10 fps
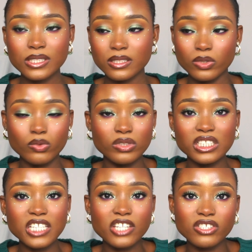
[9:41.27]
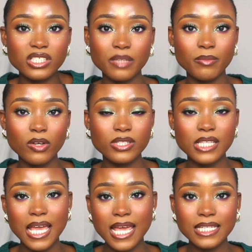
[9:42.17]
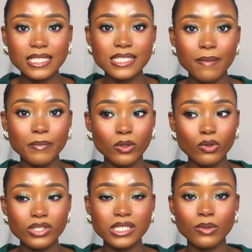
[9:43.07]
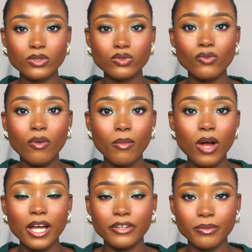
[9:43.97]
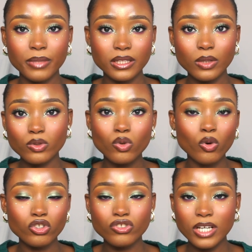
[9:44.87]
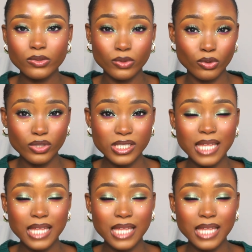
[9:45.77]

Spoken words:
She could literally just kick me out anytime, because there was no formal agreement, there was no contract with us.